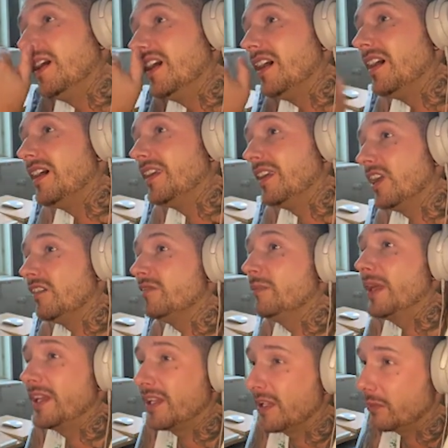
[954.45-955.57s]
I love
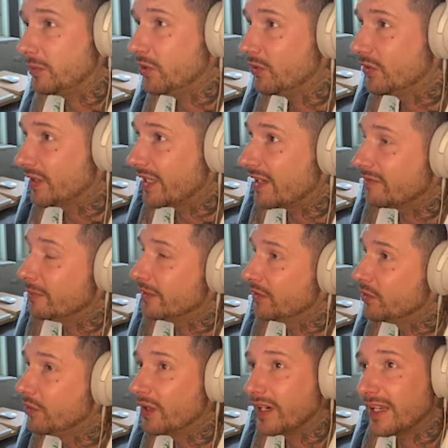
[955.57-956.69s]
making music. I've been
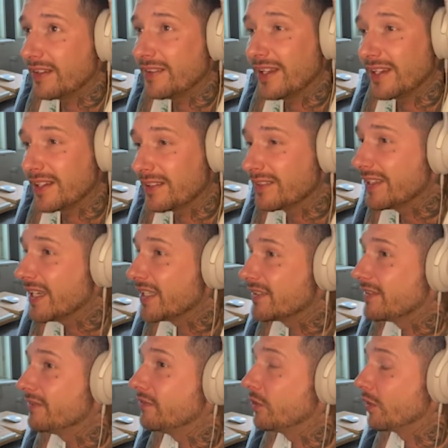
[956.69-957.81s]
doing it, like I said,
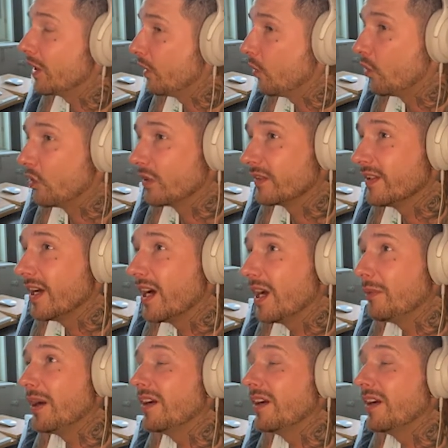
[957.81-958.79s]
for a long time.